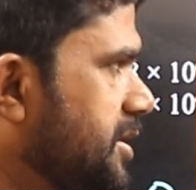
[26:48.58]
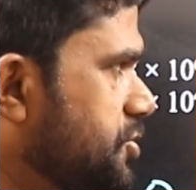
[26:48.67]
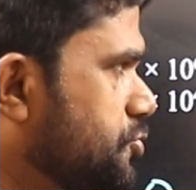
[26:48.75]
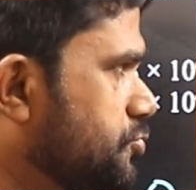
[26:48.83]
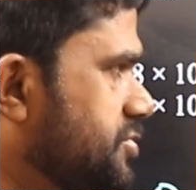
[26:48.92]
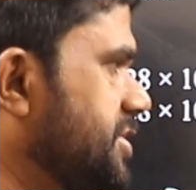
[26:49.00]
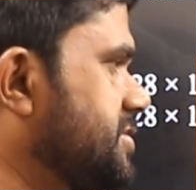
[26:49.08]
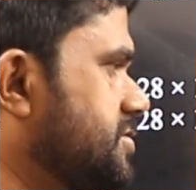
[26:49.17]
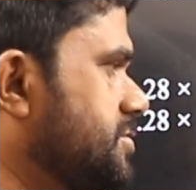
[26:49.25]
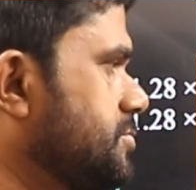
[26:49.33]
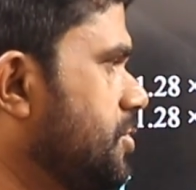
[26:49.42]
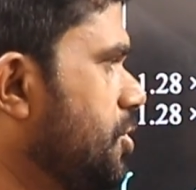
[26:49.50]
raised to
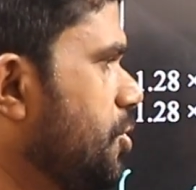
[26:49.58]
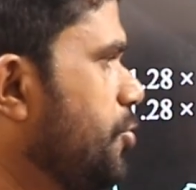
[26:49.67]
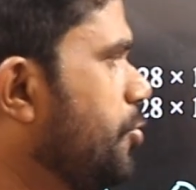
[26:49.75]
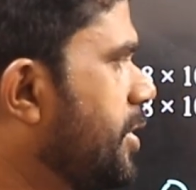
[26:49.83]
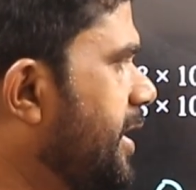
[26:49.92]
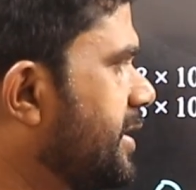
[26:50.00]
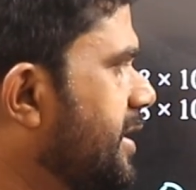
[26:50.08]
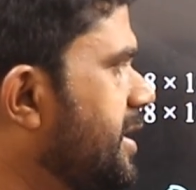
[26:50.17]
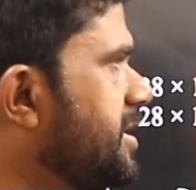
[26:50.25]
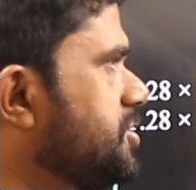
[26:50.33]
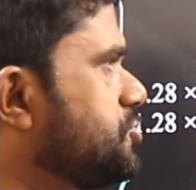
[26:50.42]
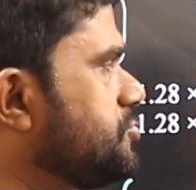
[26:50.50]
6. Okay,
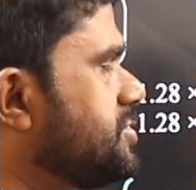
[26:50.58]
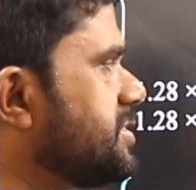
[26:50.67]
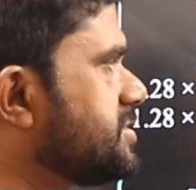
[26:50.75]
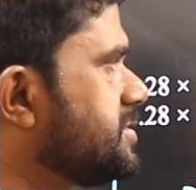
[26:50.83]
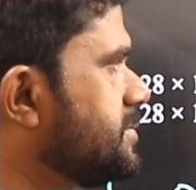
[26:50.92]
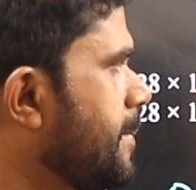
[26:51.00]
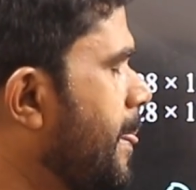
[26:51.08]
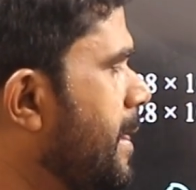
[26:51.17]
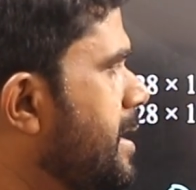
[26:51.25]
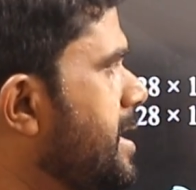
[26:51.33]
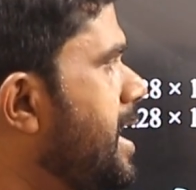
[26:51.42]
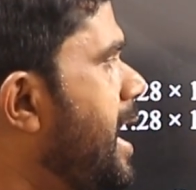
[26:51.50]
10 raised to 6.
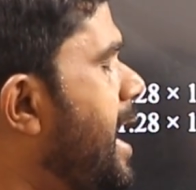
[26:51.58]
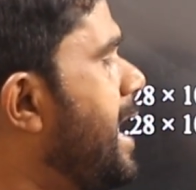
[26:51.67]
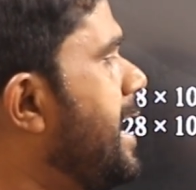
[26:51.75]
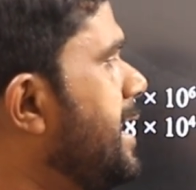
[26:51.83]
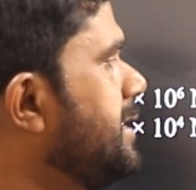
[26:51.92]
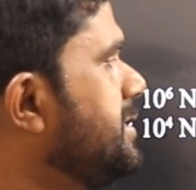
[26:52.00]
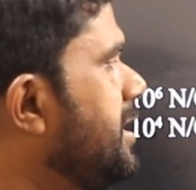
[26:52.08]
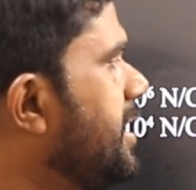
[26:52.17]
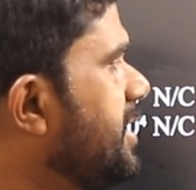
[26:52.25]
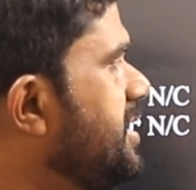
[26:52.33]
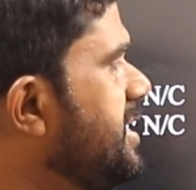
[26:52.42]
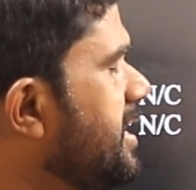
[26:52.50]
And
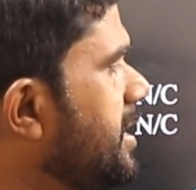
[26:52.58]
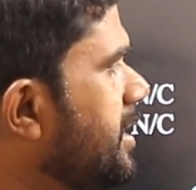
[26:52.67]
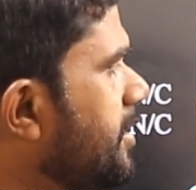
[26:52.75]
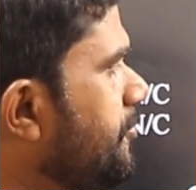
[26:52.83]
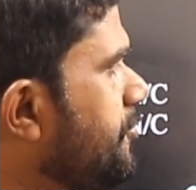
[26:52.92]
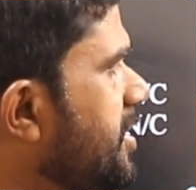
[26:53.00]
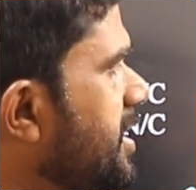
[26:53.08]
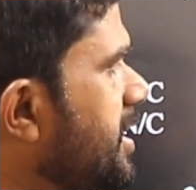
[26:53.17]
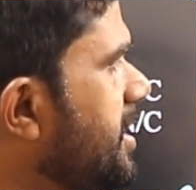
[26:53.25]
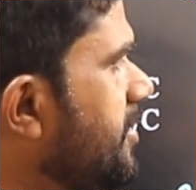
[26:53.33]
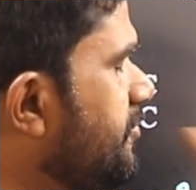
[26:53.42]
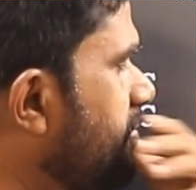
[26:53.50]
here
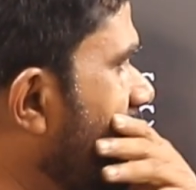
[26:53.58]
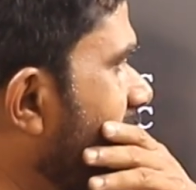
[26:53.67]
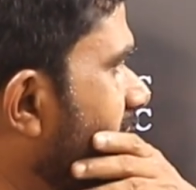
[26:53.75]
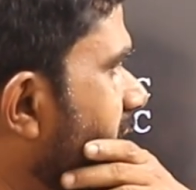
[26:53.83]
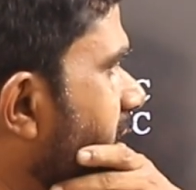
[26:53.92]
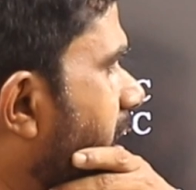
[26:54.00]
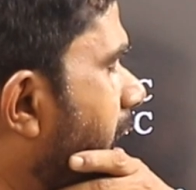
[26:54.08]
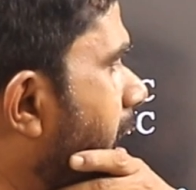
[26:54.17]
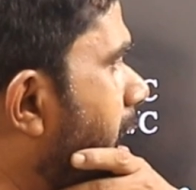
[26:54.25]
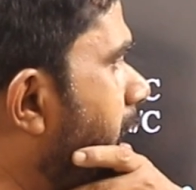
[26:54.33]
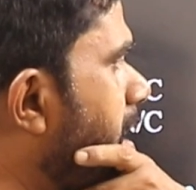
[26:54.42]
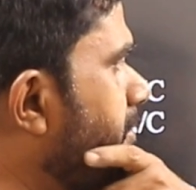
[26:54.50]
we will
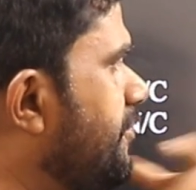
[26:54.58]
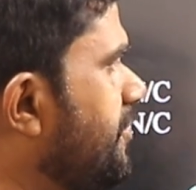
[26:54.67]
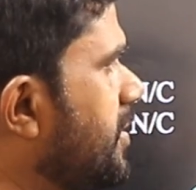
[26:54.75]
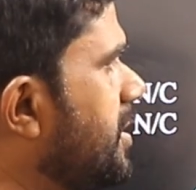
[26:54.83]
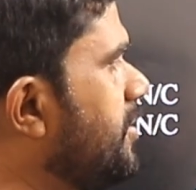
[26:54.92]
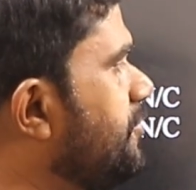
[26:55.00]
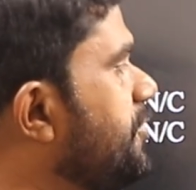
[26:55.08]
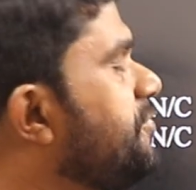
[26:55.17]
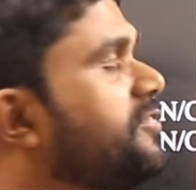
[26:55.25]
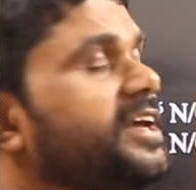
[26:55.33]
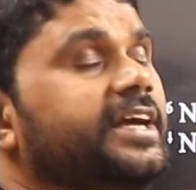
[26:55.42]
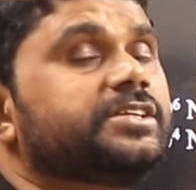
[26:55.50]
have
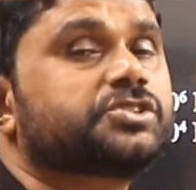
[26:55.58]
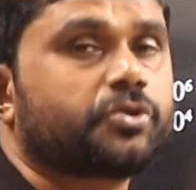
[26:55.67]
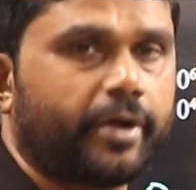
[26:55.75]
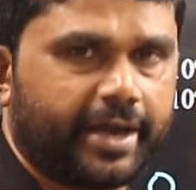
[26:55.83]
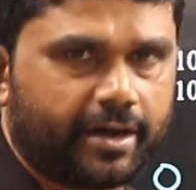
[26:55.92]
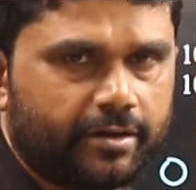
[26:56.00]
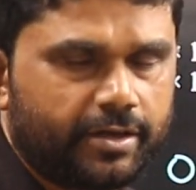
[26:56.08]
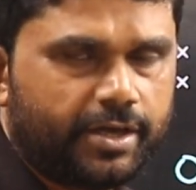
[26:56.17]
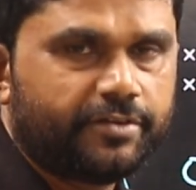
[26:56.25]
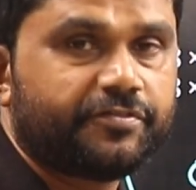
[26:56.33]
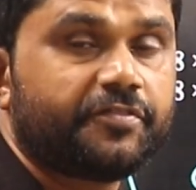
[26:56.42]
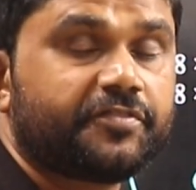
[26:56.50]
15 square.
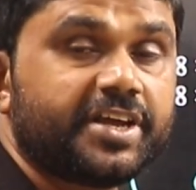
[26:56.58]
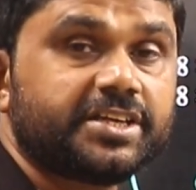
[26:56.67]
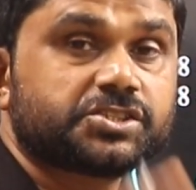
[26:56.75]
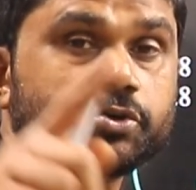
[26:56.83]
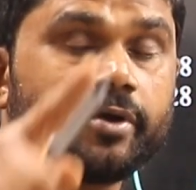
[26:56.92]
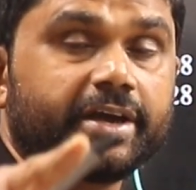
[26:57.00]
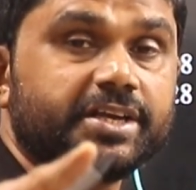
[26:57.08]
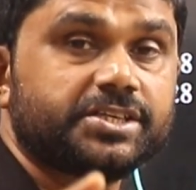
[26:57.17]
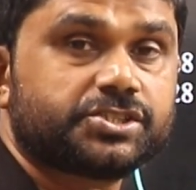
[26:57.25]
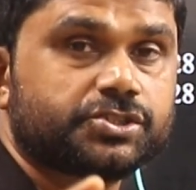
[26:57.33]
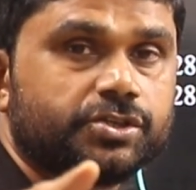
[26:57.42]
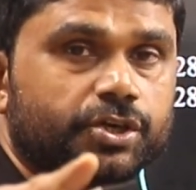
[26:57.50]
15 square
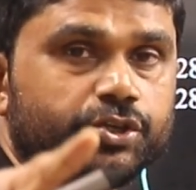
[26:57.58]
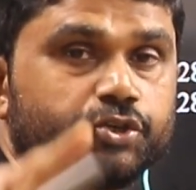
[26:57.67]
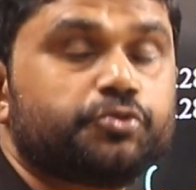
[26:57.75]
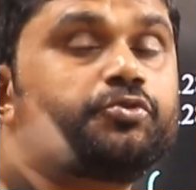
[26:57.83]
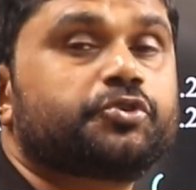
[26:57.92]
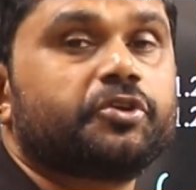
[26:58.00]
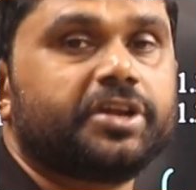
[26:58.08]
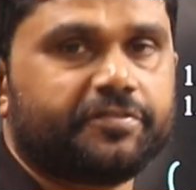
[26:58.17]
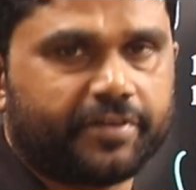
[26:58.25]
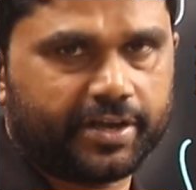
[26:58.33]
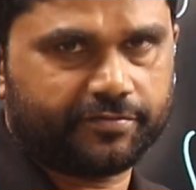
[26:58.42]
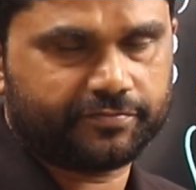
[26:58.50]
is
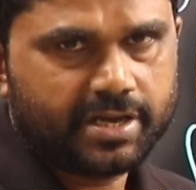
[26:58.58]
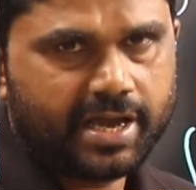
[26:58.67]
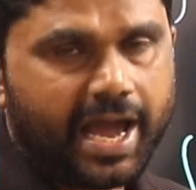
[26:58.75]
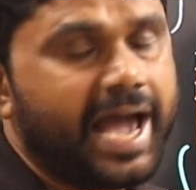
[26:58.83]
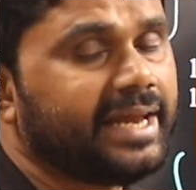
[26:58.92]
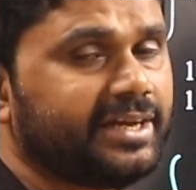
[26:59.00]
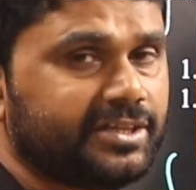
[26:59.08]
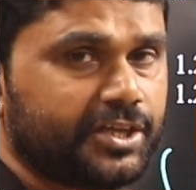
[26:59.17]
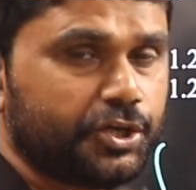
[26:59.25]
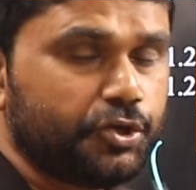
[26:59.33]
225. And in the